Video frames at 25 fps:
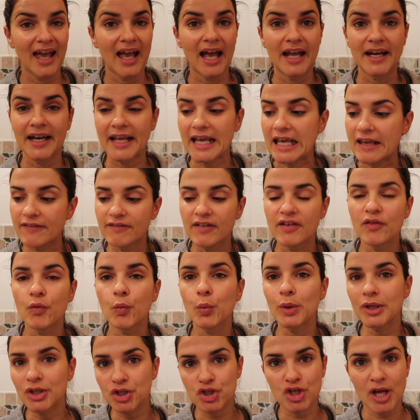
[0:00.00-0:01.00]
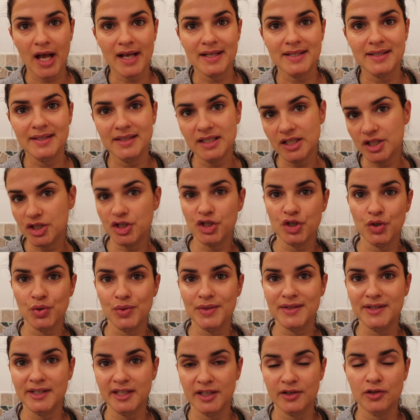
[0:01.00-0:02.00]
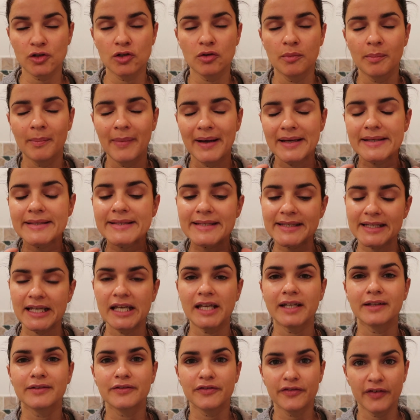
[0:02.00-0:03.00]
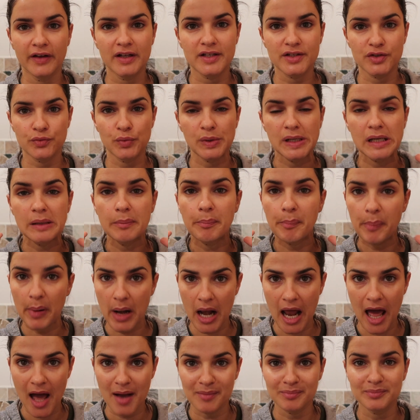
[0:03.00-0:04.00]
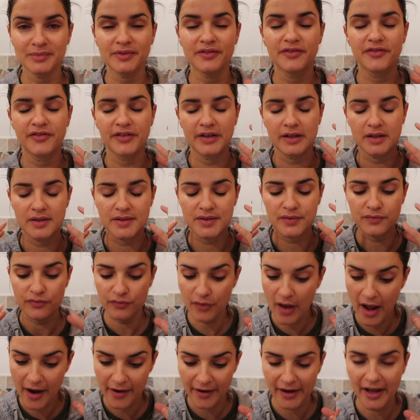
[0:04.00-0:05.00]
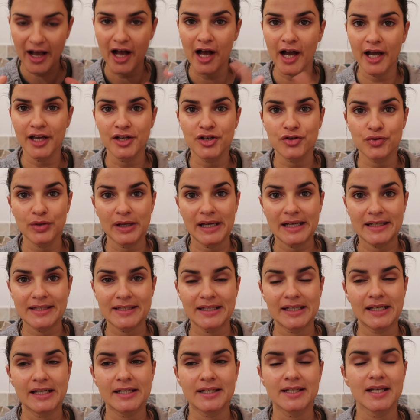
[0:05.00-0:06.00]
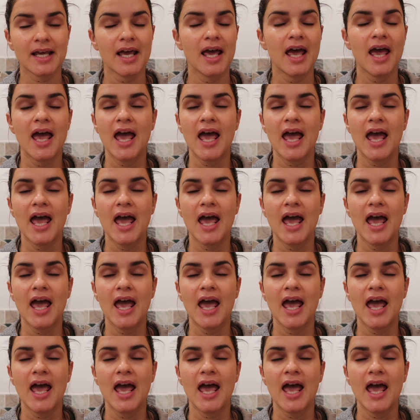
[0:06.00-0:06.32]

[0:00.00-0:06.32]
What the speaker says: And even with just these two serums, my skin feels really plump, feels very hydrated,